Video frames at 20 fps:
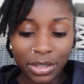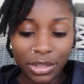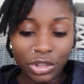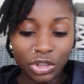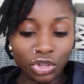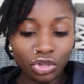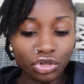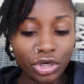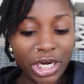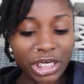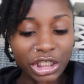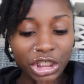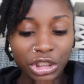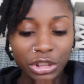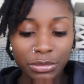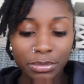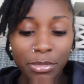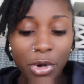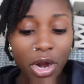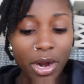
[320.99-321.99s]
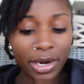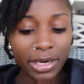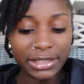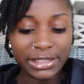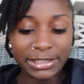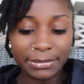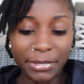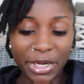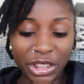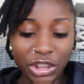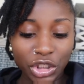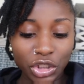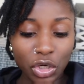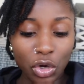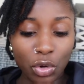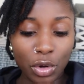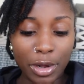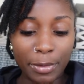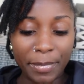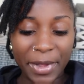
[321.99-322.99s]
Stretch marks may
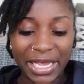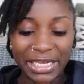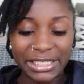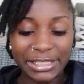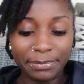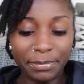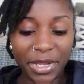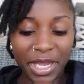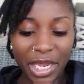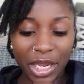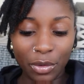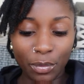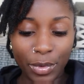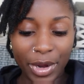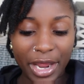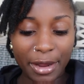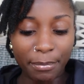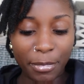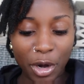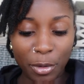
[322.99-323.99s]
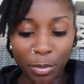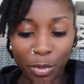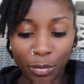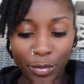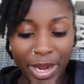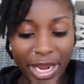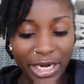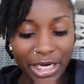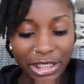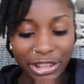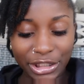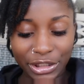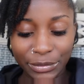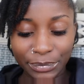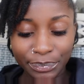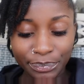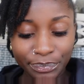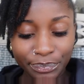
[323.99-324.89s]
show up as pink, red, purple, reddish.